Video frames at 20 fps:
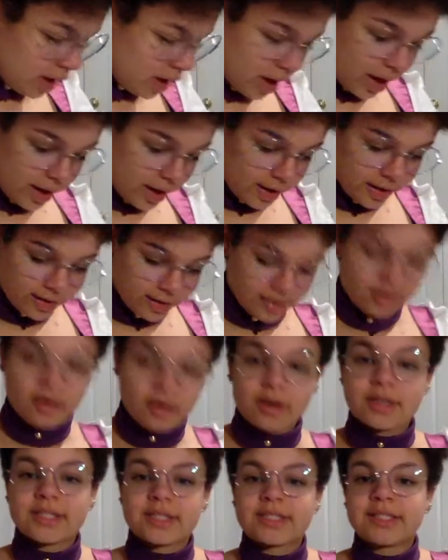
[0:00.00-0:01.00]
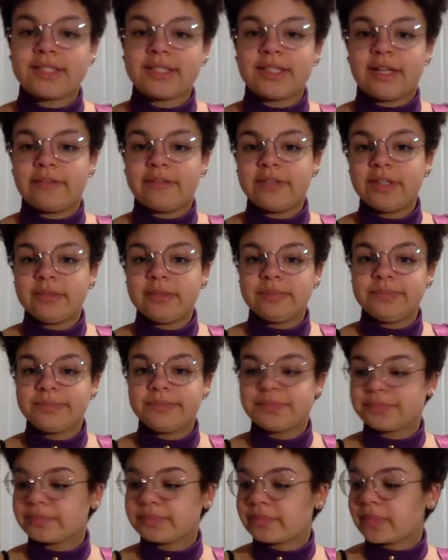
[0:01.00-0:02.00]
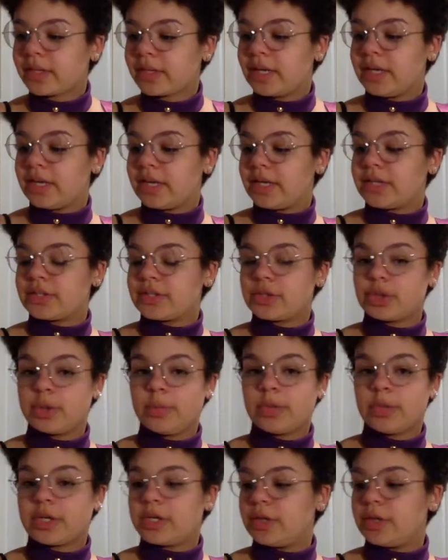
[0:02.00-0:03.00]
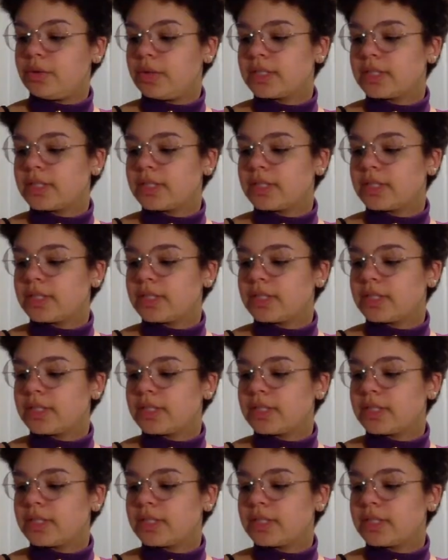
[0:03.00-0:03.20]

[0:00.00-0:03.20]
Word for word: I honestly love it. It's super cute.